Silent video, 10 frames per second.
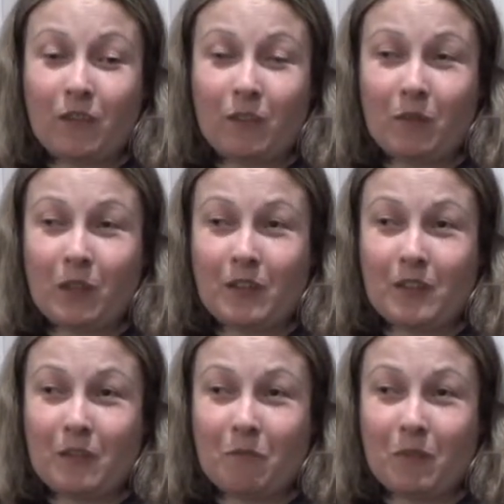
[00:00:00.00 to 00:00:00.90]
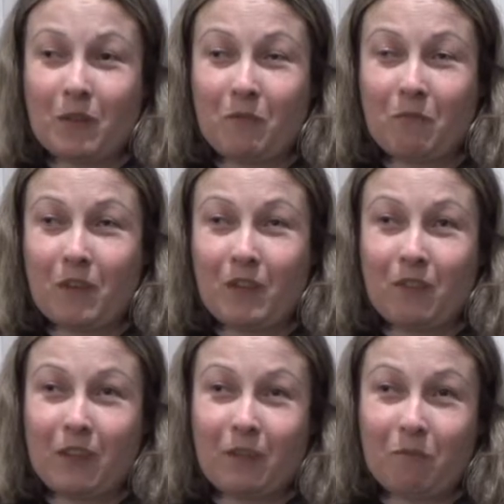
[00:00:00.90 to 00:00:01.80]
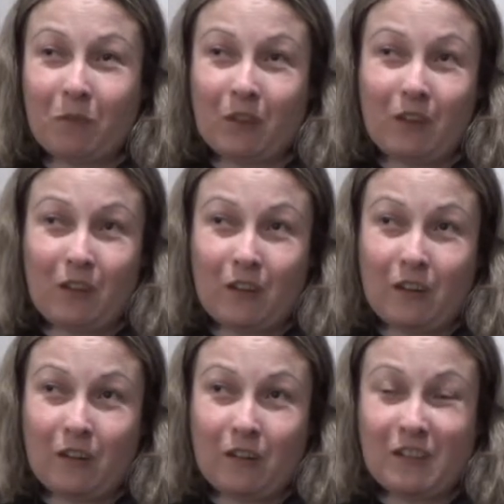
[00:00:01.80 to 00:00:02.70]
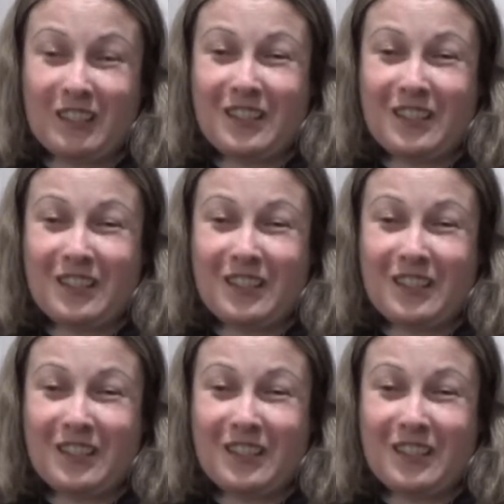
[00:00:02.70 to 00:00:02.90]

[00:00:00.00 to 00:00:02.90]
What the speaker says: with being a self-made billionaire,